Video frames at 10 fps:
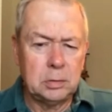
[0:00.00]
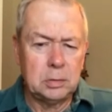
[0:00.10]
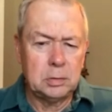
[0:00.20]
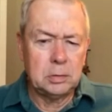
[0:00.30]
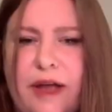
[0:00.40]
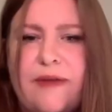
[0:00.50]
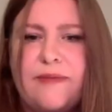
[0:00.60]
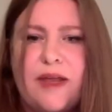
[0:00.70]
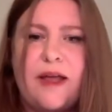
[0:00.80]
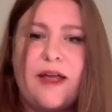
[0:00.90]
Okay,
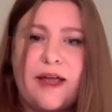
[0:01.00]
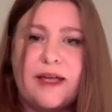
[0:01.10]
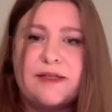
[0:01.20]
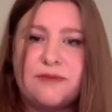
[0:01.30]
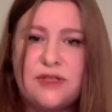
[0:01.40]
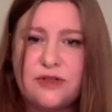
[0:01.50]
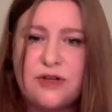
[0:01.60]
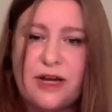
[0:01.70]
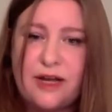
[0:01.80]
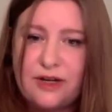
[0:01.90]
and I guess I'm still
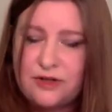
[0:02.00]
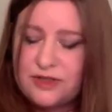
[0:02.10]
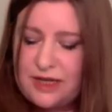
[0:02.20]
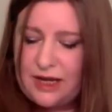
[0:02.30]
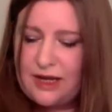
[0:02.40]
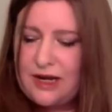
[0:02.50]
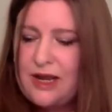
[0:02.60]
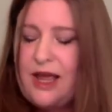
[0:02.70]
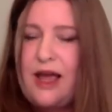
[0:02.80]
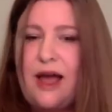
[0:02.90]
trying to understand
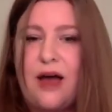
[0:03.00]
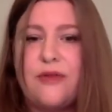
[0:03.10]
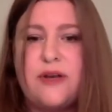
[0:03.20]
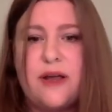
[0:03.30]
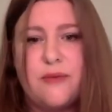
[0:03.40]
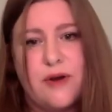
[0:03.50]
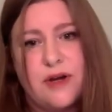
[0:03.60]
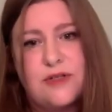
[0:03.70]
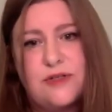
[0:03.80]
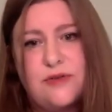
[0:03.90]
how the
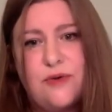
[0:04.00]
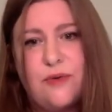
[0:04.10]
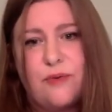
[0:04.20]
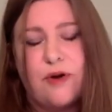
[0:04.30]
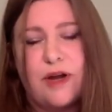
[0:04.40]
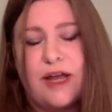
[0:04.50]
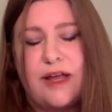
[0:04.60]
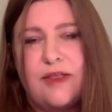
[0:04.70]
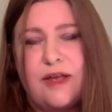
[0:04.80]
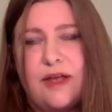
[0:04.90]
networks work
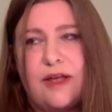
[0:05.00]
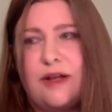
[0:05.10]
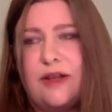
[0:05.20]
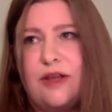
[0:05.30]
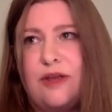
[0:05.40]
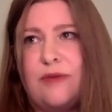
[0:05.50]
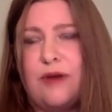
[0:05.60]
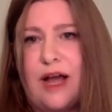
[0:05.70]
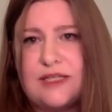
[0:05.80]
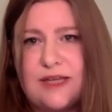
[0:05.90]
in the
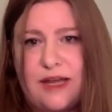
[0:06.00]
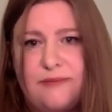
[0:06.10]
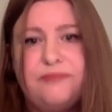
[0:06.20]
Humocracy.